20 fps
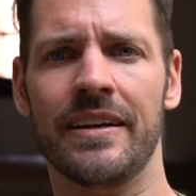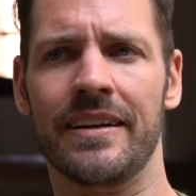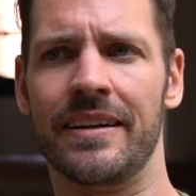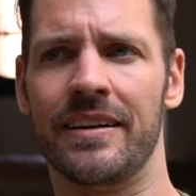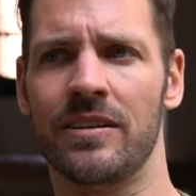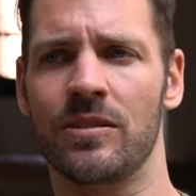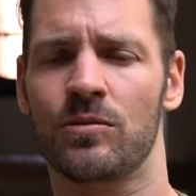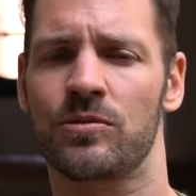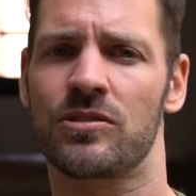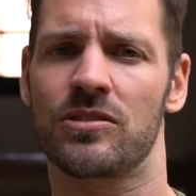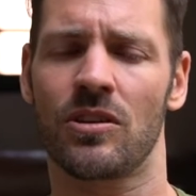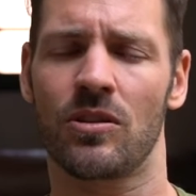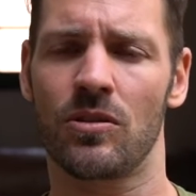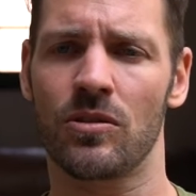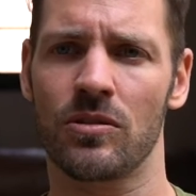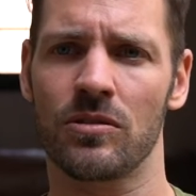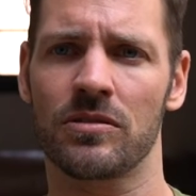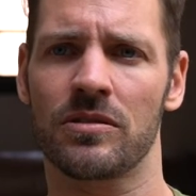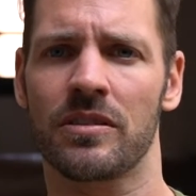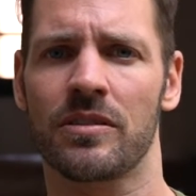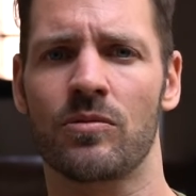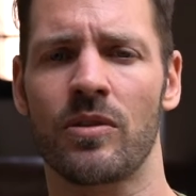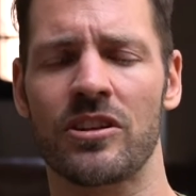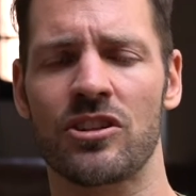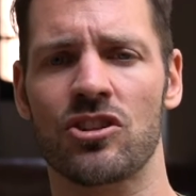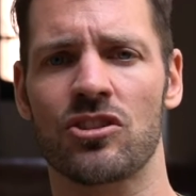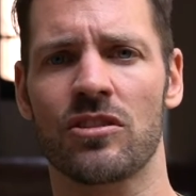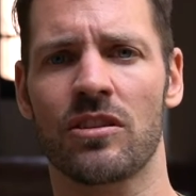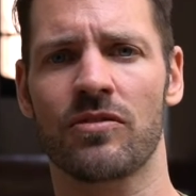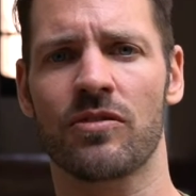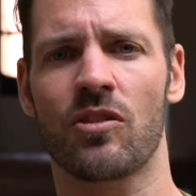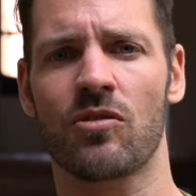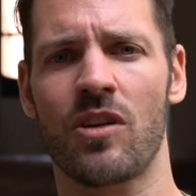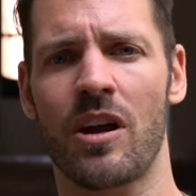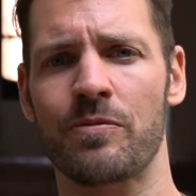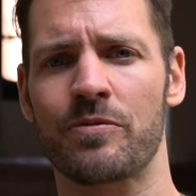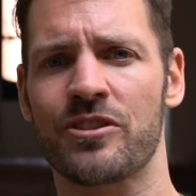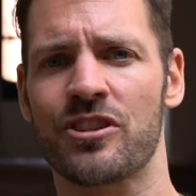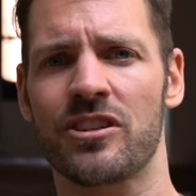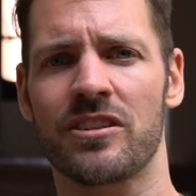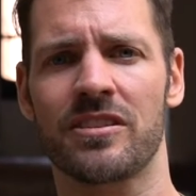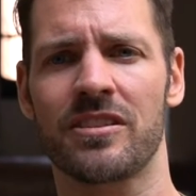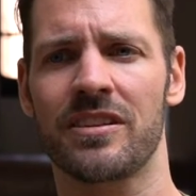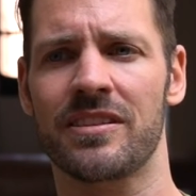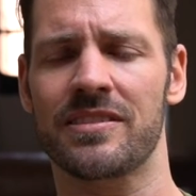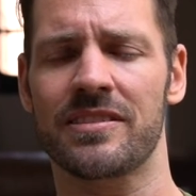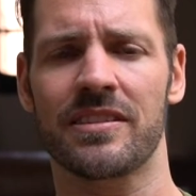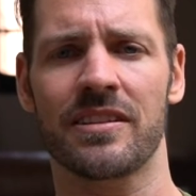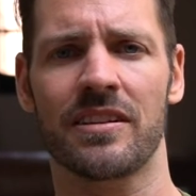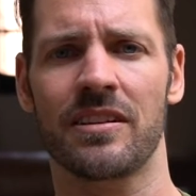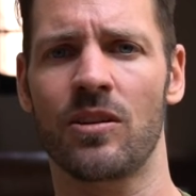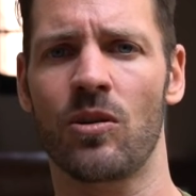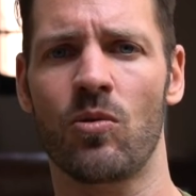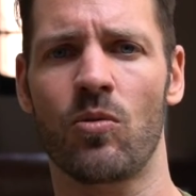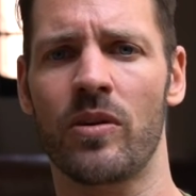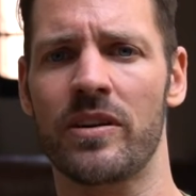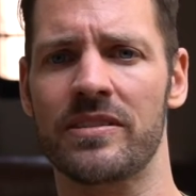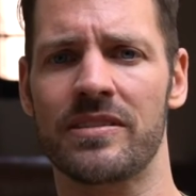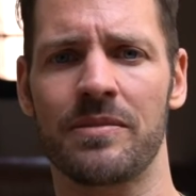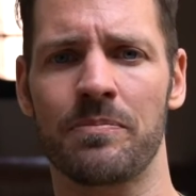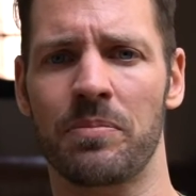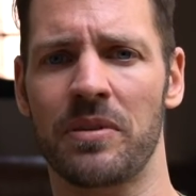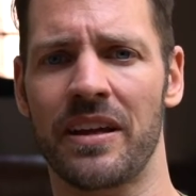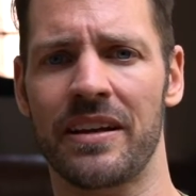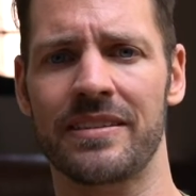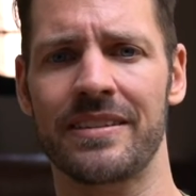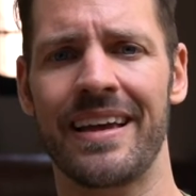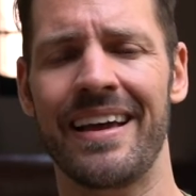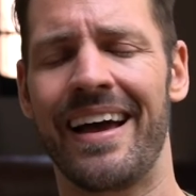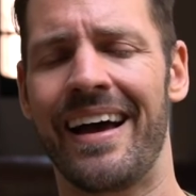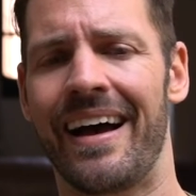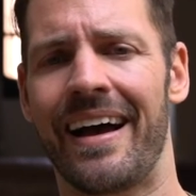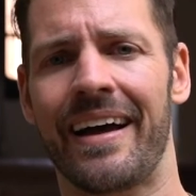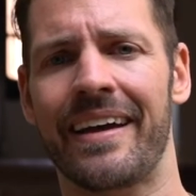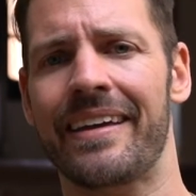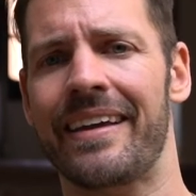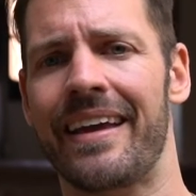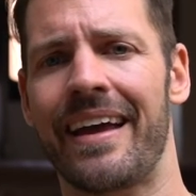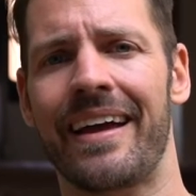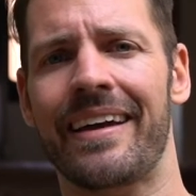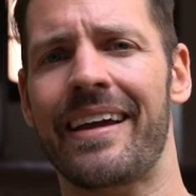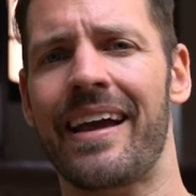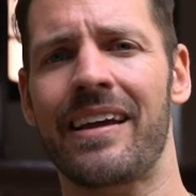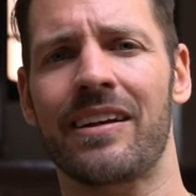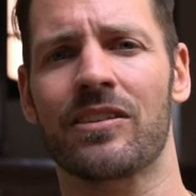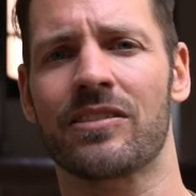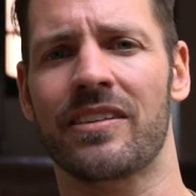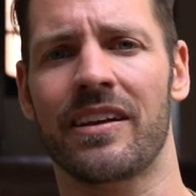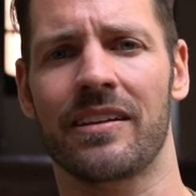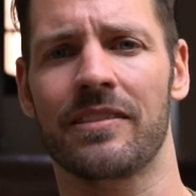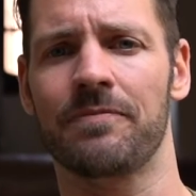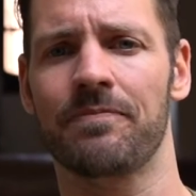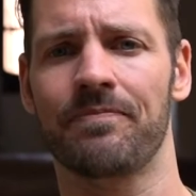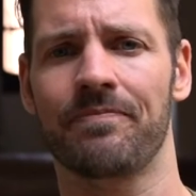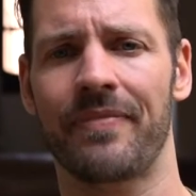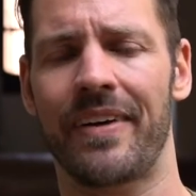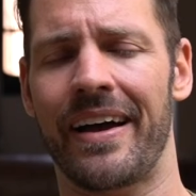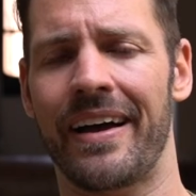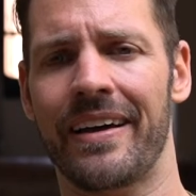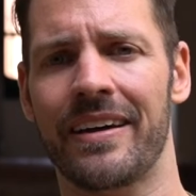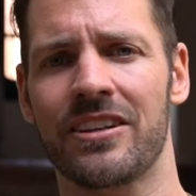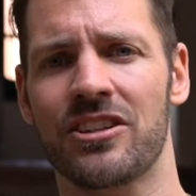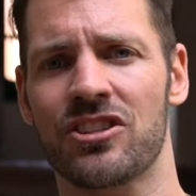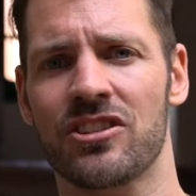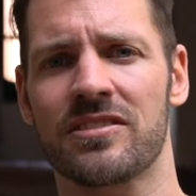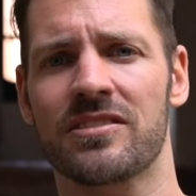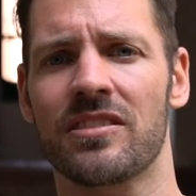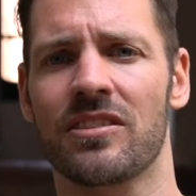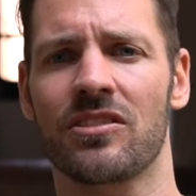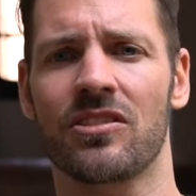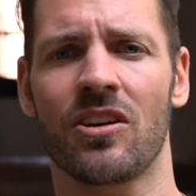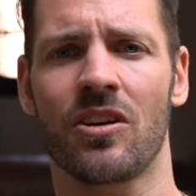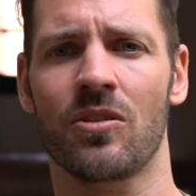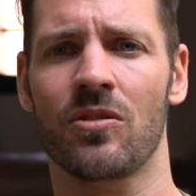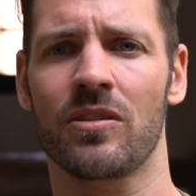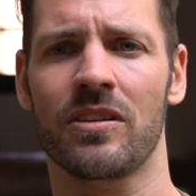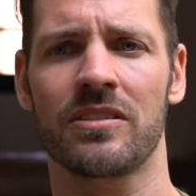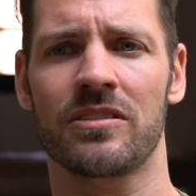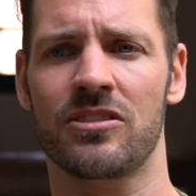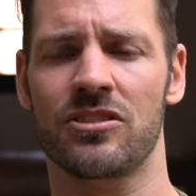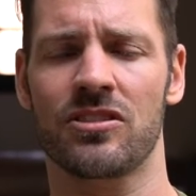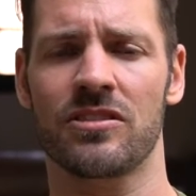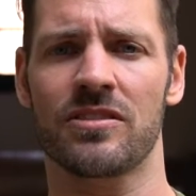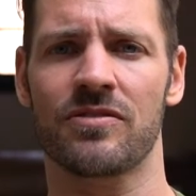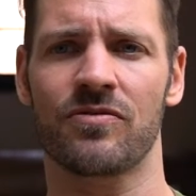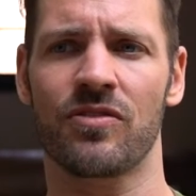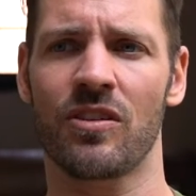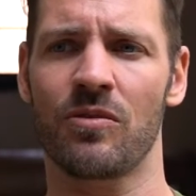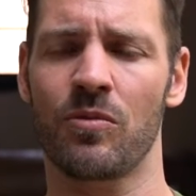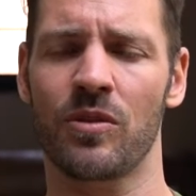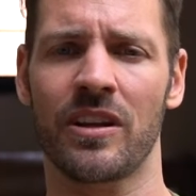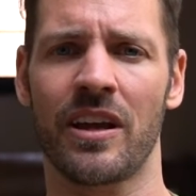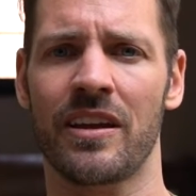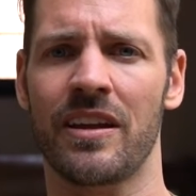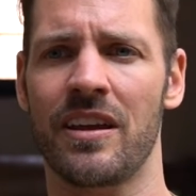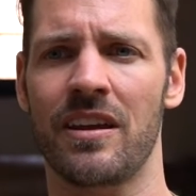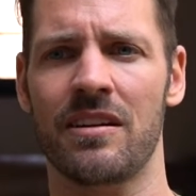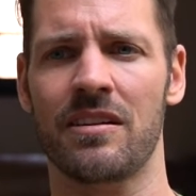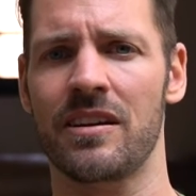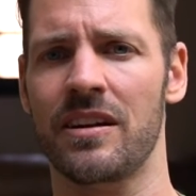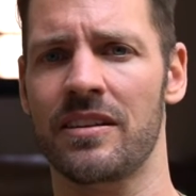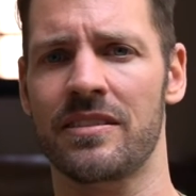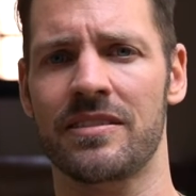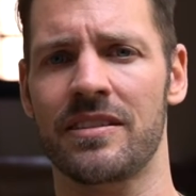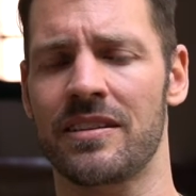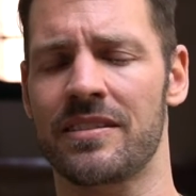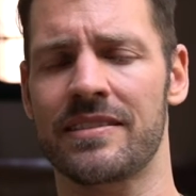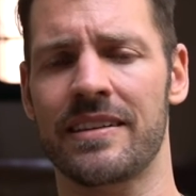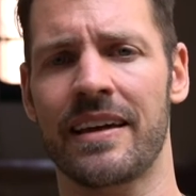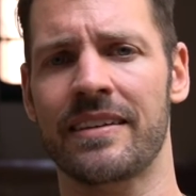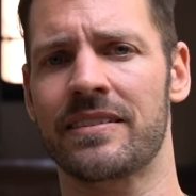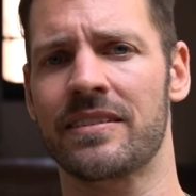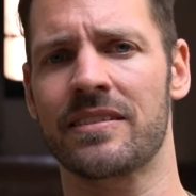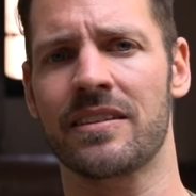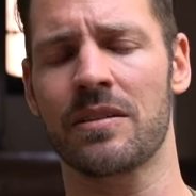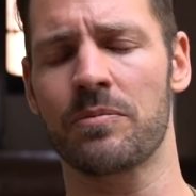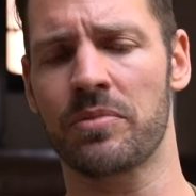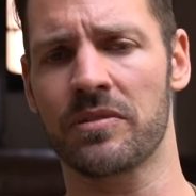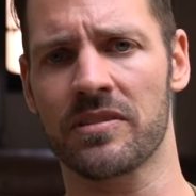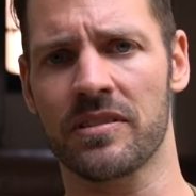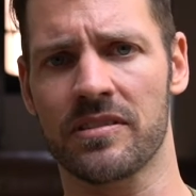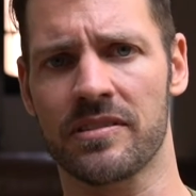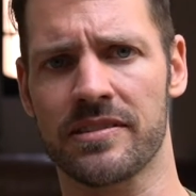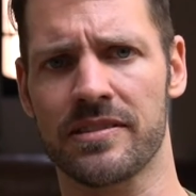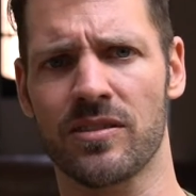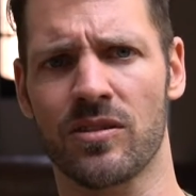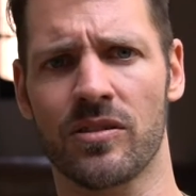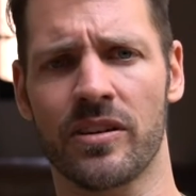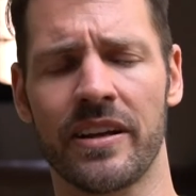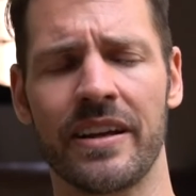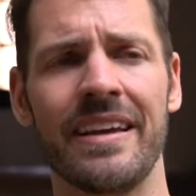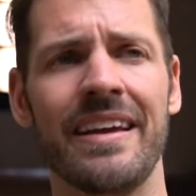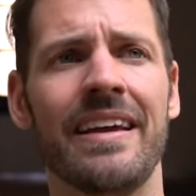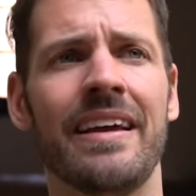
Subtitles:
Also, the question of corruption is still always in place. I cannot tell. I just don't know. It's just from what I hear, it's like the typical story.